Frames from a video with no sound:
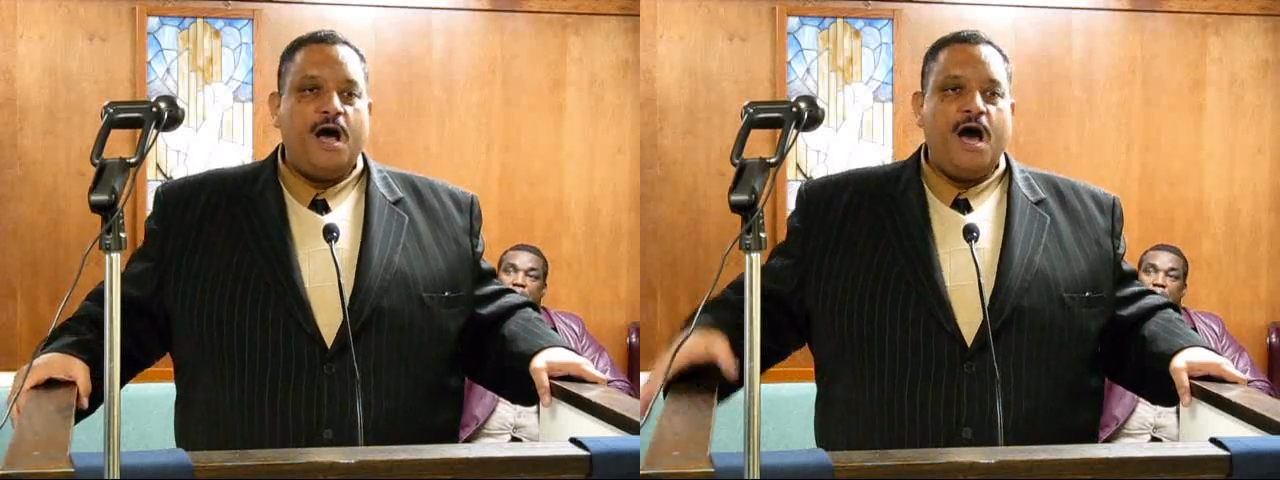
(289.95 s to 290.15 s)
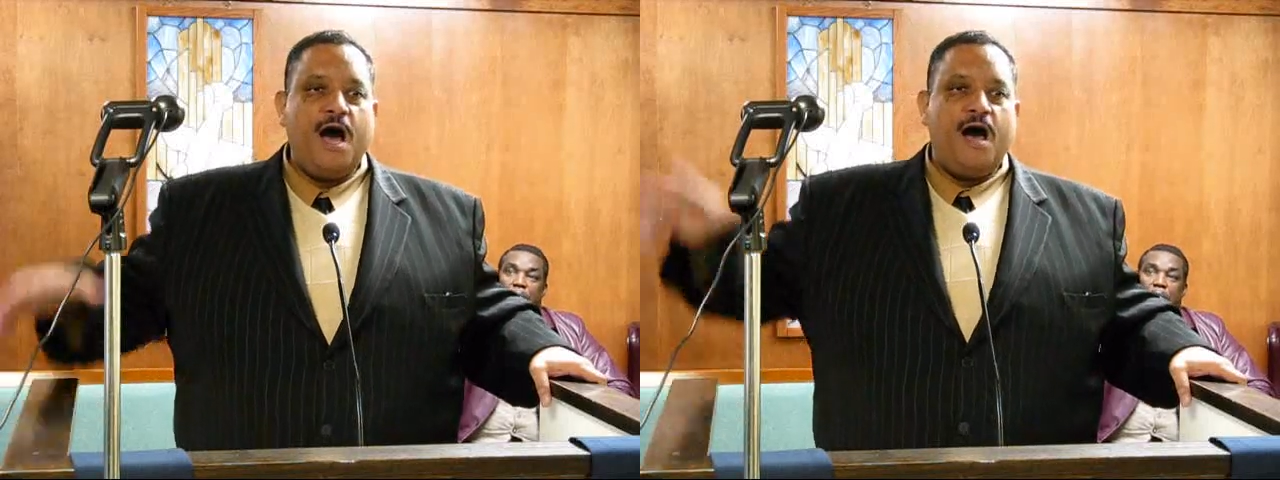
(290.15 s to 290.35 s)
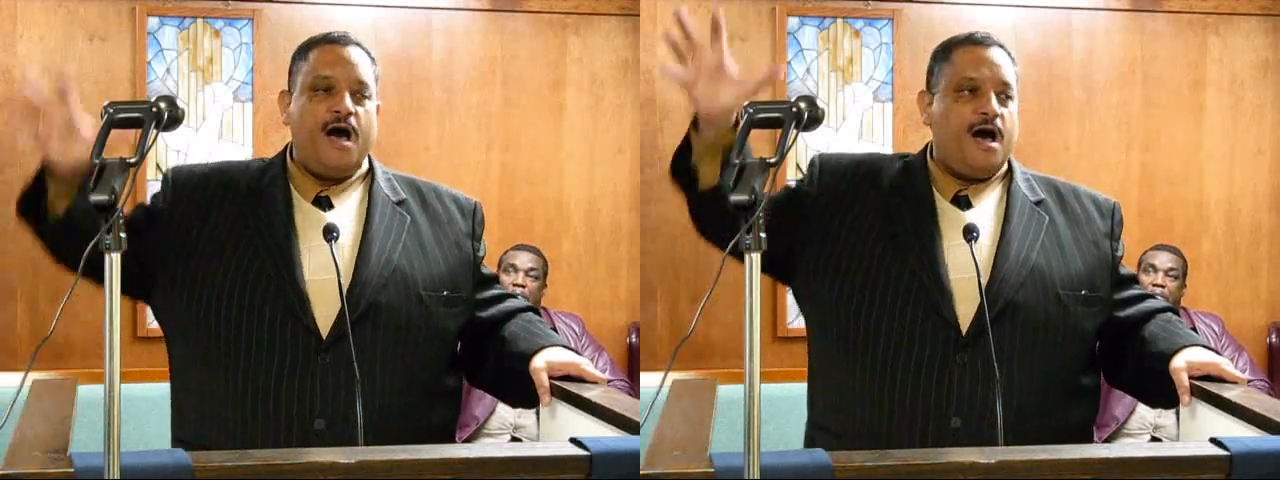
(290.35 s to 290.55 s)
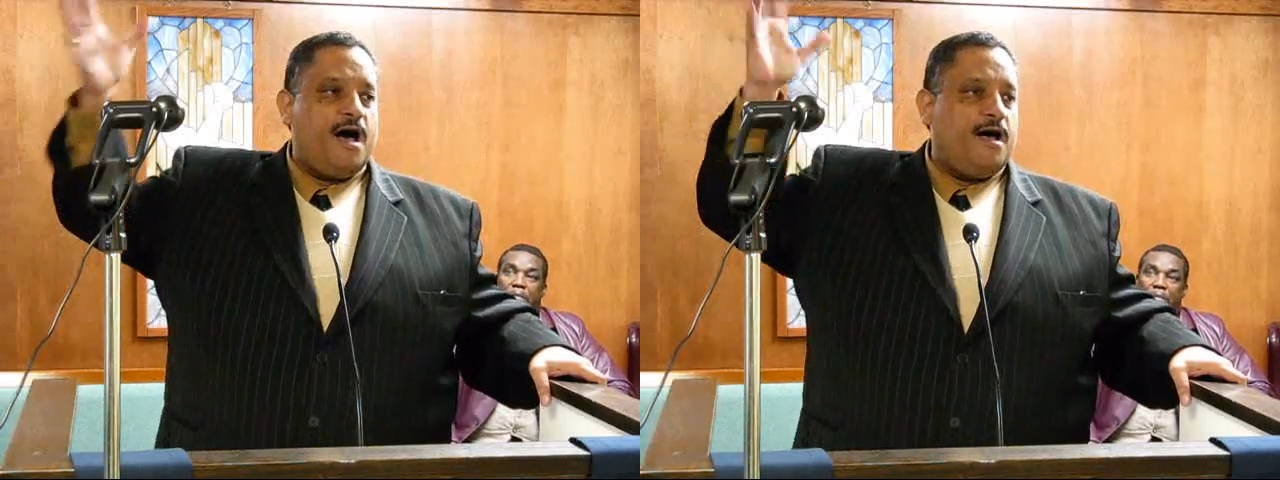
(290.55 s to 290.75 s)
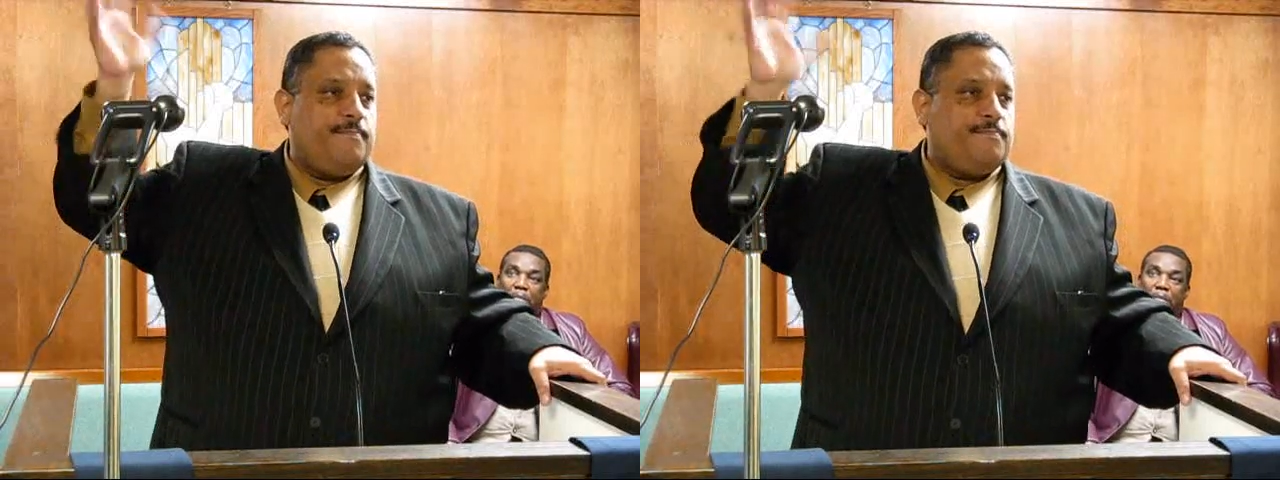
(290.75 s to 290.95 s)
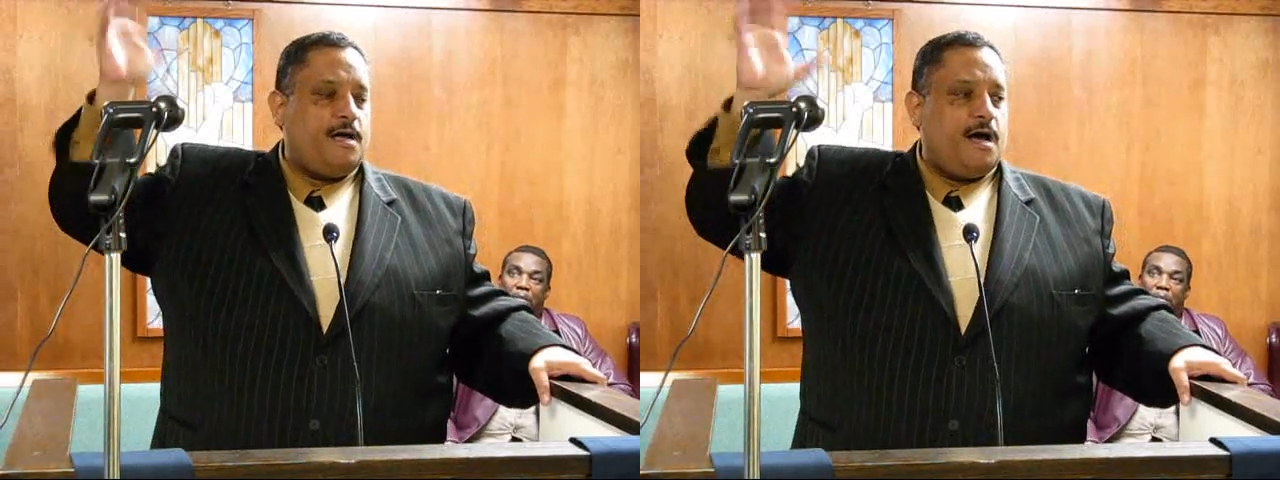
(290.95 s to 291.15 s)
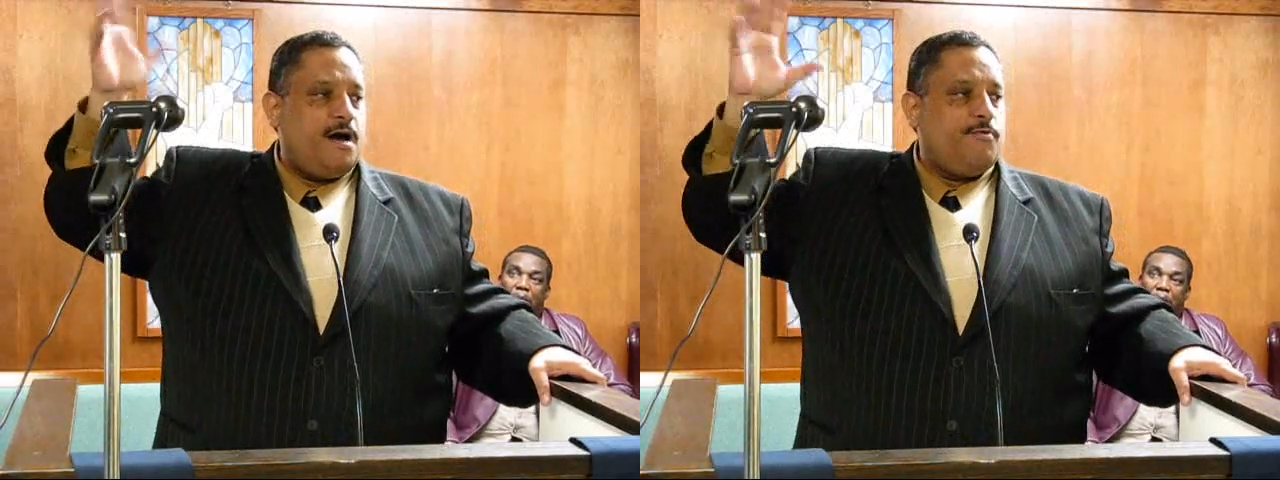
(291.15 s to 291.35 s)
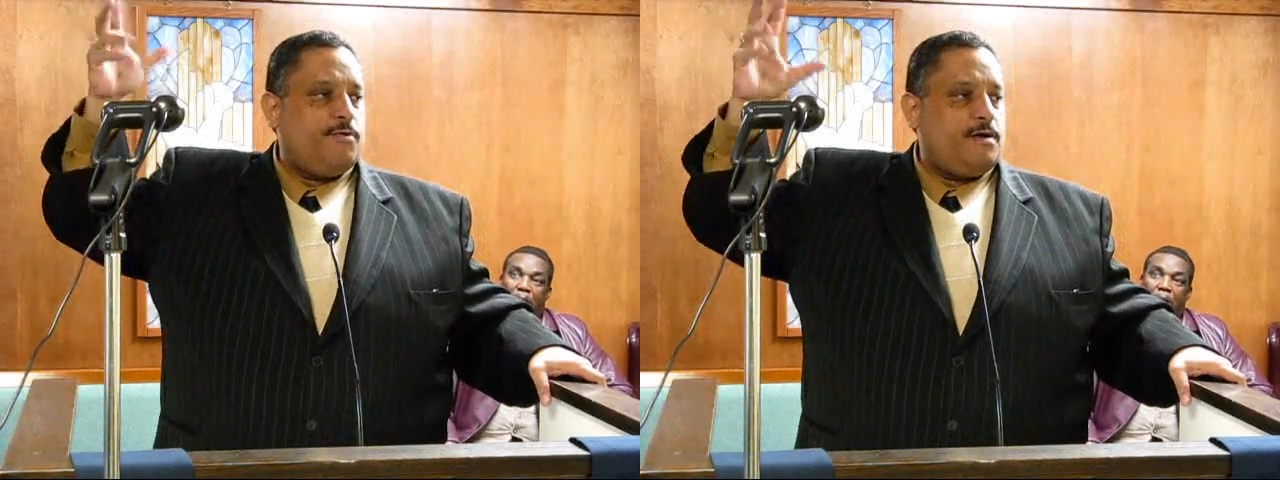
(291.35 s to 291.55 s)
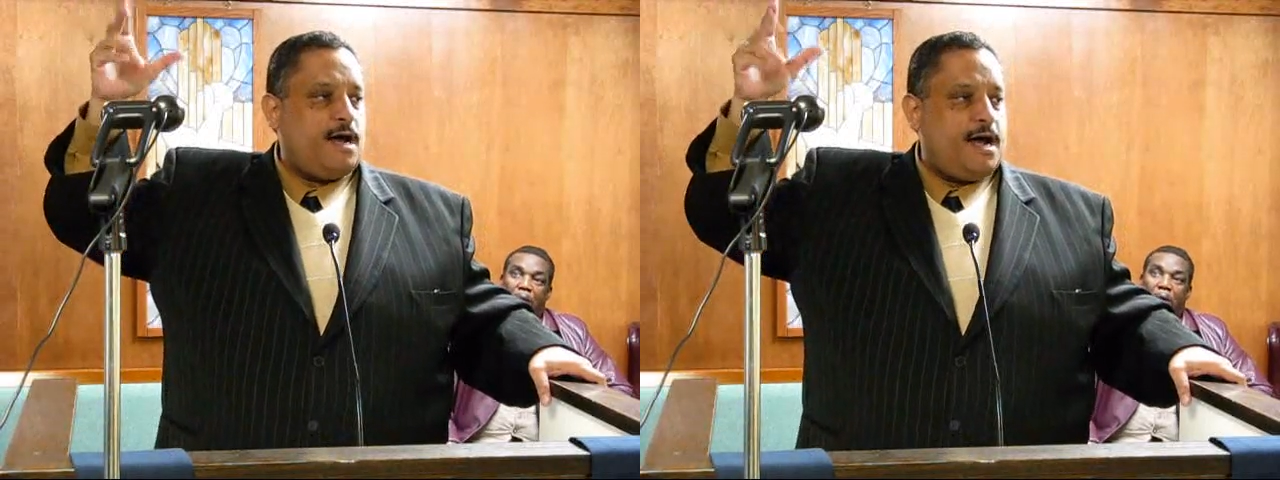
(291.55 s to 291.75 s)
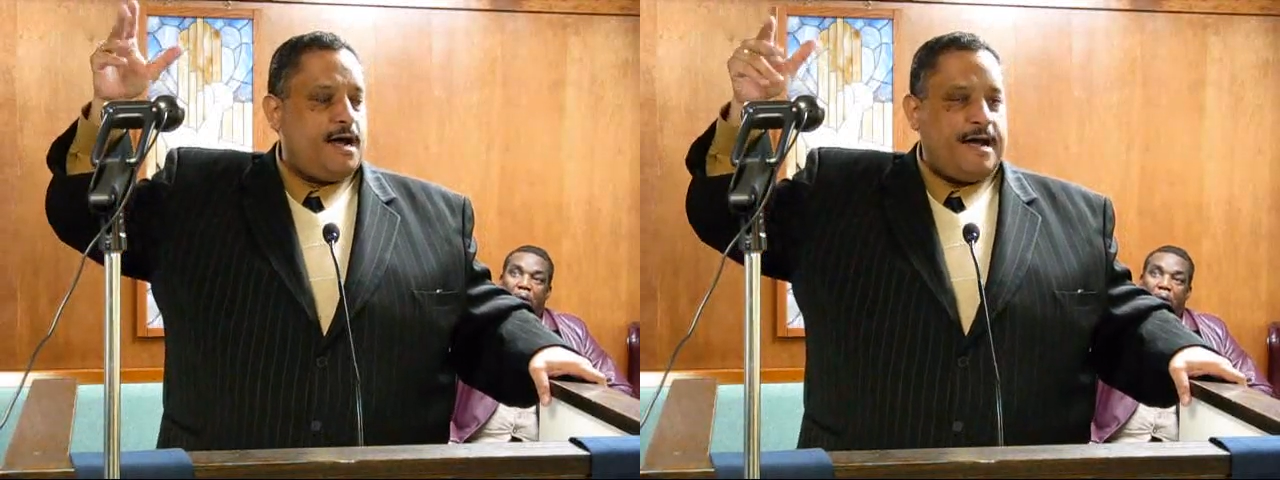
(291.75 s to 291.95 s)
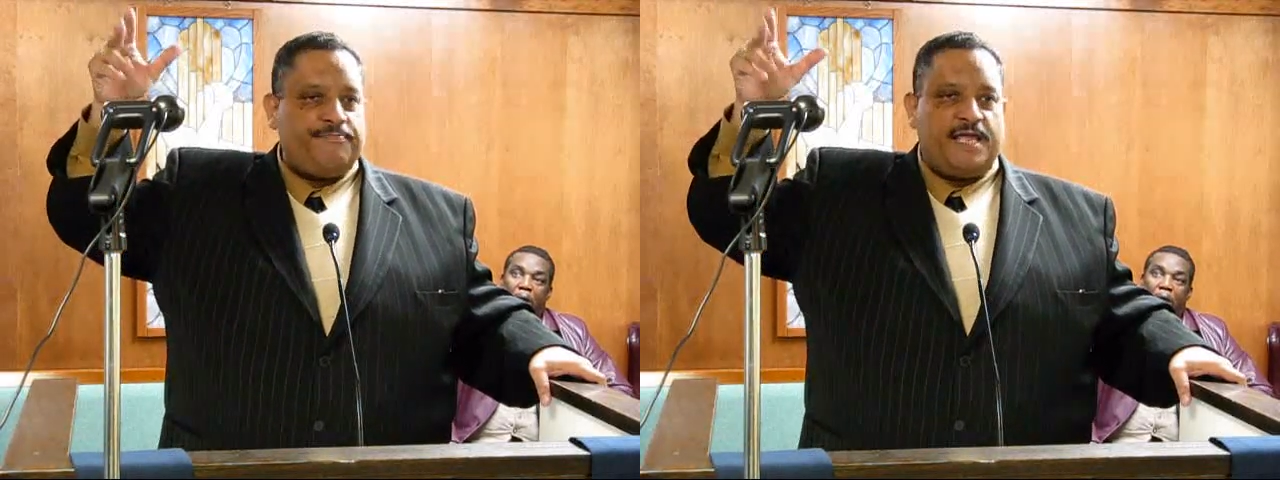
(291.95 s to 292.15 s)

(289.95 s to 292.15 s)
I'm